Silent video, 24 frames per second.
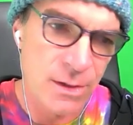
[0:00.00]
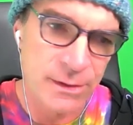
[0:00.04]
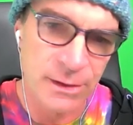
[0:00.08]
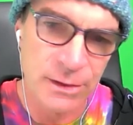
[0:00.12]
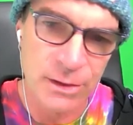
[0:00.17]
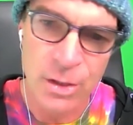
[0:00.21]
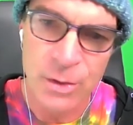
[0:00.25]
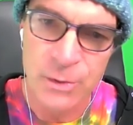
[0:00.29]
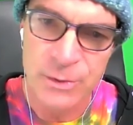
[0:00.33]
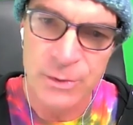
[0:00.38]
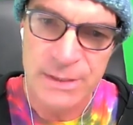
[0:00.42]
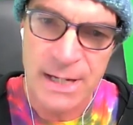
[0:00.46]
the
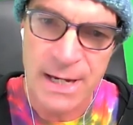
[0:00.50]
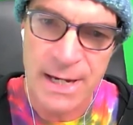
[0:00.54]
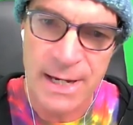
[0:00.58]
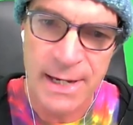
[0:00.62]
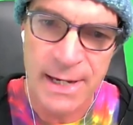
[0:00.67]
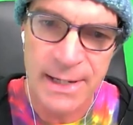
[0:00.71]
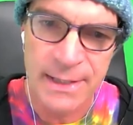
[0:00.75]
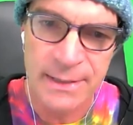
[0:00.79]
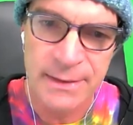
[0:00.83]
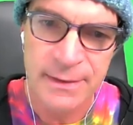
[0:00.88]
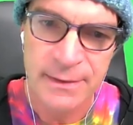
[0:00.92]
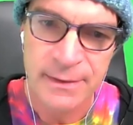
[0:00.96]
low
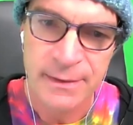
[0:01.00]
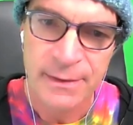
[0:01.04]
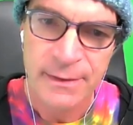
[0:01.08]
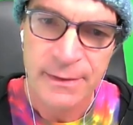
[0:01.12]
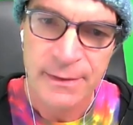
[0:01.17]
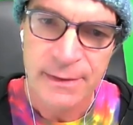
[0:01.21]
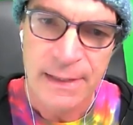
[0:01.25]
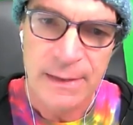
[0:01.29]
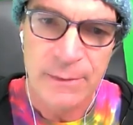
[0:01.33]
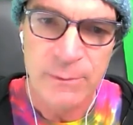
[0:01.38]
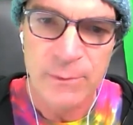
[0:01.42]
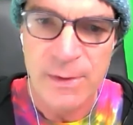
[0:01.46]
tide,
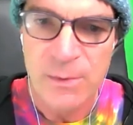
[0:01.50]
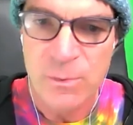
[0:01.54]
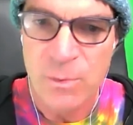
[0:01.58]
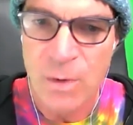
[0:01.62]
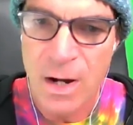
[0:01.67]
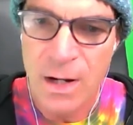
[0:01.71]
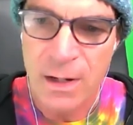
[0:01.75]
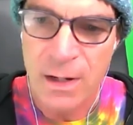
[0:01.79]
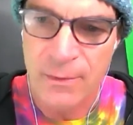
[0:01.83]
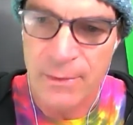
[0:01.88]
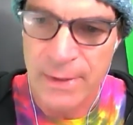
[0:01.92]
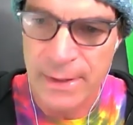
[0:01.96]
and we'd
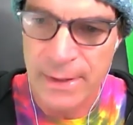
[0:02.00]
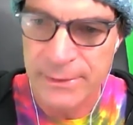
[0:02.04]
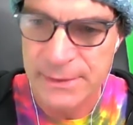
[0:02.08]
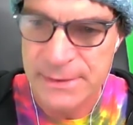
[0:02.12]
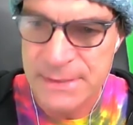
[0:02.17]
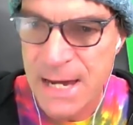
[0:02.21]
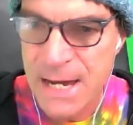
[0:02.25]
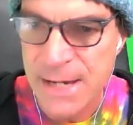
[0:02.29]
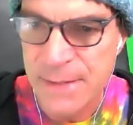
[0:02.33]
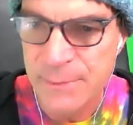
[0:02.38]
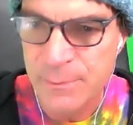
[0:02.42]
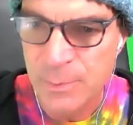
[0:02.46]
walk around the
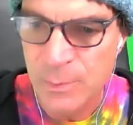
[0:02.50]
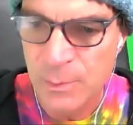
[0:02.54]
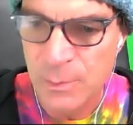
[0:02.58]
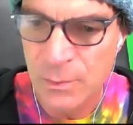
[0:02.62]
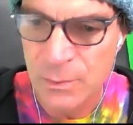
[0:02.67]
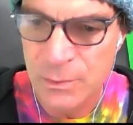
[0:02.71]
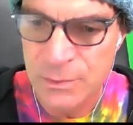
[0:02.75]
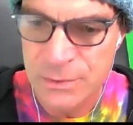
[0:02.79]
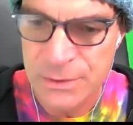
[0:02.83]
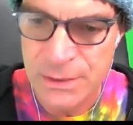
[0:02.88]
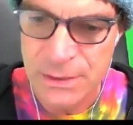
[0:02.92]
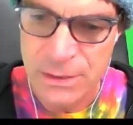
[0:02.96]
tide
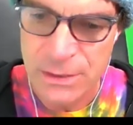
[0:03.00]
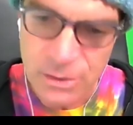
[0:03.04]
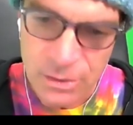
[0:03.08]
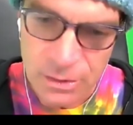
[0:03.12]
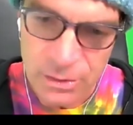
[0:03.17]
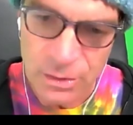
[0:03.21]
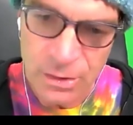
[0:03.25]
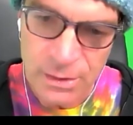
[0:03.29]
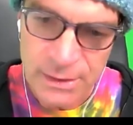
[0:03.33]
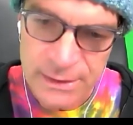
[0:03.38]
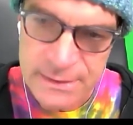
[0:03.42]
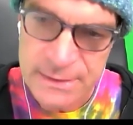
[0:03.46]
pools, and you could
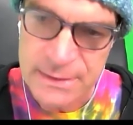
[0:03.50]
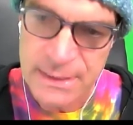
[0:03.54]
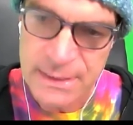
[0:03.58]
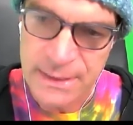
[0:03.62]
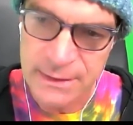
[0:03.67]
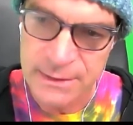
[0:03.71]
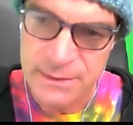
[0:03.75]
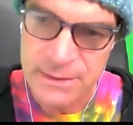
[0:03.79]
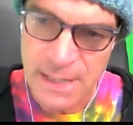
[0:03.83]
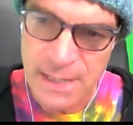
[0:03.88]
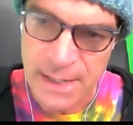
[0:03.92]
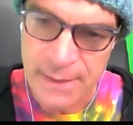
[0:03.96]
look inside
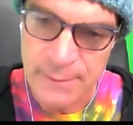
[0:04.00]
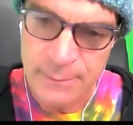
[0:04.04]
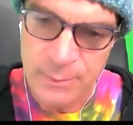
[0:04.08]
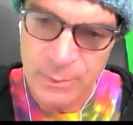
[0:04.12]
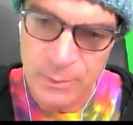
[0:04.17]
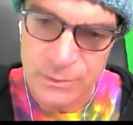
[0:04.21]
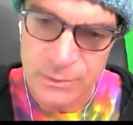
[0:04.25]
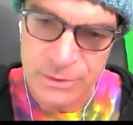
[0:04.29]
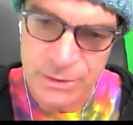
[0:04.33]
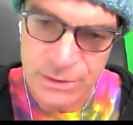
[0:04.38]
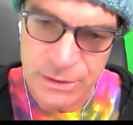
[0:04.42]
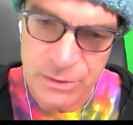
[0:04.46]
the tide
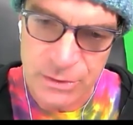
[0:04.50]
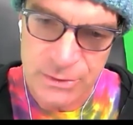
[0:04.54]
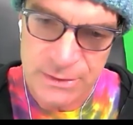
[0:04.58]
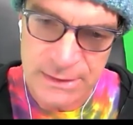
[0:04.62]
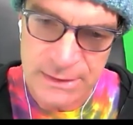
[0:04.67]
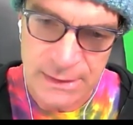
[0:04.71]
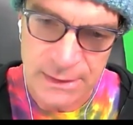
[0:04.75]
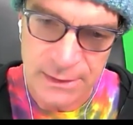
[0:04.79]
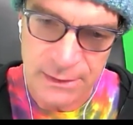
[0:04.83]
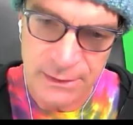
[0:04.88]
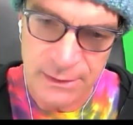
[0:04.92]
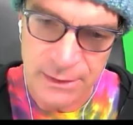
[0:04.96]
pools and you
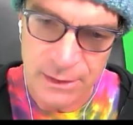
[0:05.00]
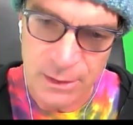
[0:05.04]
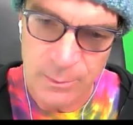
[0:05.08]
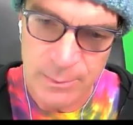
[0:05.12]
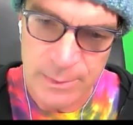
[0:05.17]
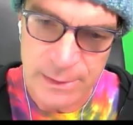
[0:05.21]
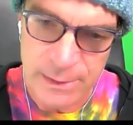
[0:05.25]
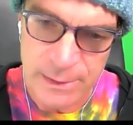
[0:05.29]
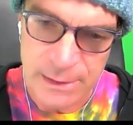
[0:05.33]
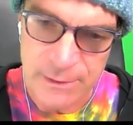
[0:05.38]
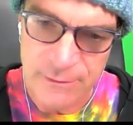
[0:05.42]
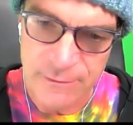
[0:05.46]
see a little
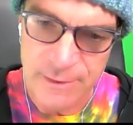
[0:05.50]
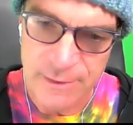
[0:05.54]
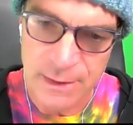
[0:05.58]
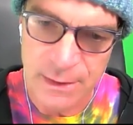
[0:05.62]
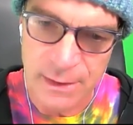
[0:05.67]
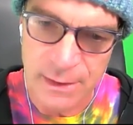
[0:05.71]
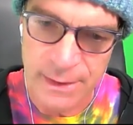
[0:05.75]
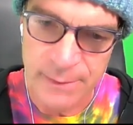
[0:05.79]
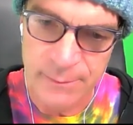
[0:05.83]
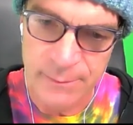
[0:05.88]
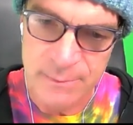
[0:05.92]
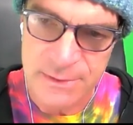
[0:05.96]
bit of a
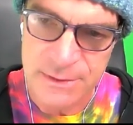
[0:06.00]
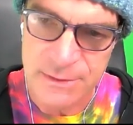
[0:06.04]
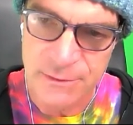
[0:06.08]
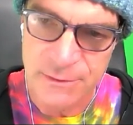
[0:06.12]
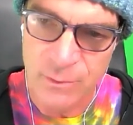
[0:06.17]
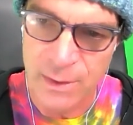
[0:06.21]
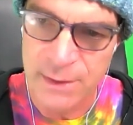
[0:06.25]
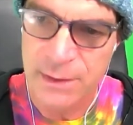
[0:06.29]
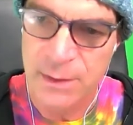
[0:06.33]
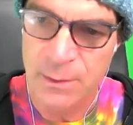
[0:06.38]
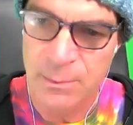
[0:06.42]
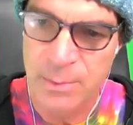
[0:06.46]
glimpse of
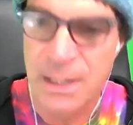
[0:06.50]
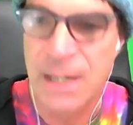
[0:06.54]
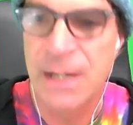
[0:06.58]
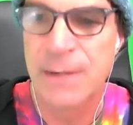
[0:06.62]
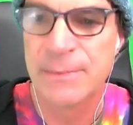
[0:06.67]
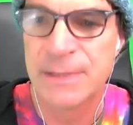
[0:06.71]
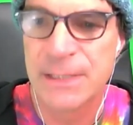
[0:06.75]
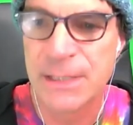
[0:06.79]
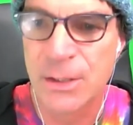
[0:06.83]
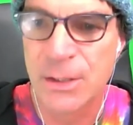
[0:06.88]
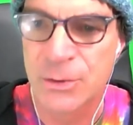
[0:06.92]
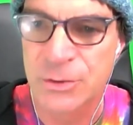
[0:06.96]
what the bottom of
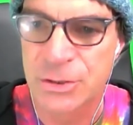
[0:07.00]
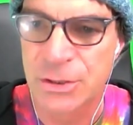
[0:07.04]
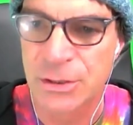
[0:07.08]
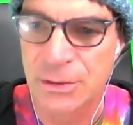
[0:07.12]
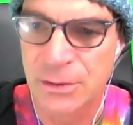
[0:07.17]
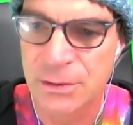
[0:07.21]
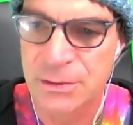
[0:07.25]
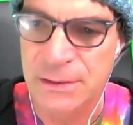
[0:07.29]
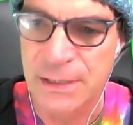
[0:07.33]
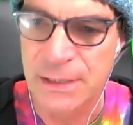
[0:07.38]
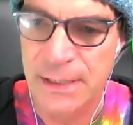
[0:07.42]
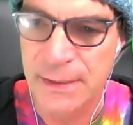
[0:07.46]
the ocean
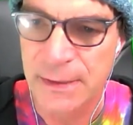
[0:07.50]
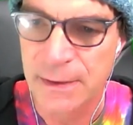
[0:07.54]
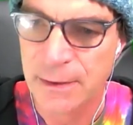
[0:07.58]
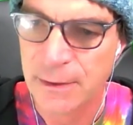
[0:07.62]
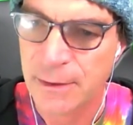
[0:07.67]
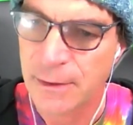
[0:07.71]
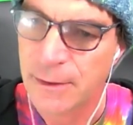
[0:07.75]
looks like.